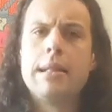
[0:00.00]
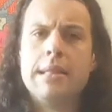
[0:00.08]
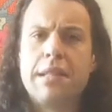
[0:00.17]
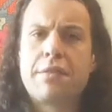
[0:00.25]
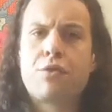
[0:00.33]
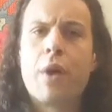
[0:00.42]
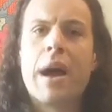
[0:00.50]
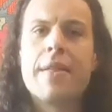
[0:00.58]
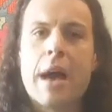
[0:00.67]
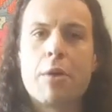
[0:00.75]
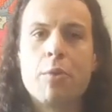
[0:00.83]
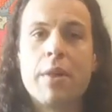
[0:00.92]
Let's try
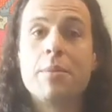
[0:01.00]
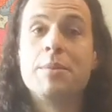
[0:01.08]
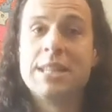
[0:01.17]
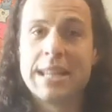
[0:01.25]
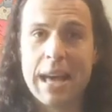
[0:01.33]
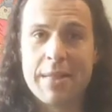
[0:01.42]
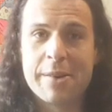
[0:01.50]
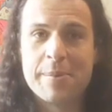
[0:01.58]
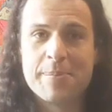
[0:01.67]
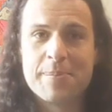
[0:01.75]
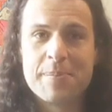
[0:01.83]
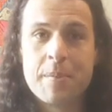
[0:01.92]
that rhythm together.
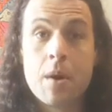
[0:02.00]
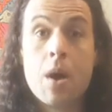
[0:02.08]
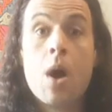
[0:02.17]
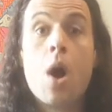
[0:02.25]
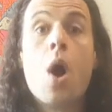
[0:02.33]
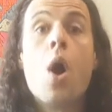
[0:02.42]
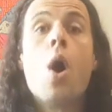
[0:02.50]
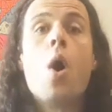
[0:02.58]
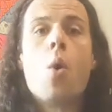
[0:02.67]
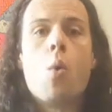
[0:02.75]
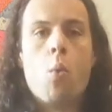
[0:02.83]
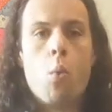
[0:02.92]

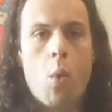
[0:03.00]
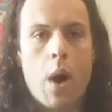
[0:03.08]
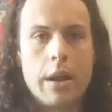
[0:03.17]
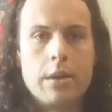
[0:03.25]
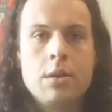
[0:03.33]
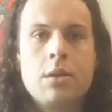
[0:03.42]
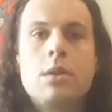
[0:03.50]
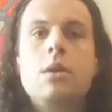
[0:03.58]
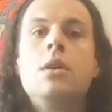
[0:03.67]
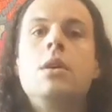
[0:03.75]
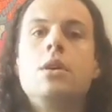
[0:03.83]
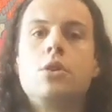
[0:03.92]
One,
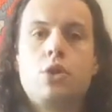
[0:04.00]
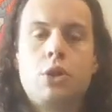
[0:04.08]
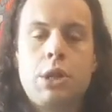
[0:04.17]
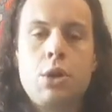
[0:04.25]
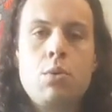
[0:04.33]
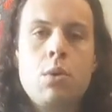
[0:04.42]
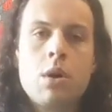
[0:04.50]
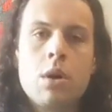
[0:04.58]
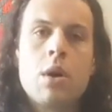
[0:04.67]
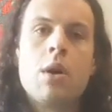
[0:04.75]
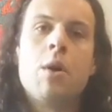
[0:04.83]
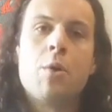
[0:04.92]
two,
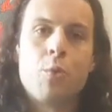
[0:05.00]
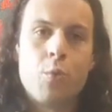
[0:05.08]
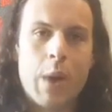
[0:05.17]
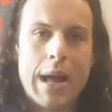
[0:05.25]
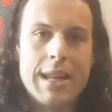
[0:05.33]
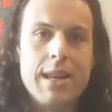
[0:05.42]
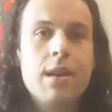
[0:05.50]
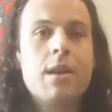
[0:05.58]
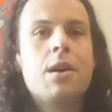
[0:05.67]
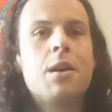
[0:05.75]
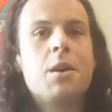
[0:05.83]
ready,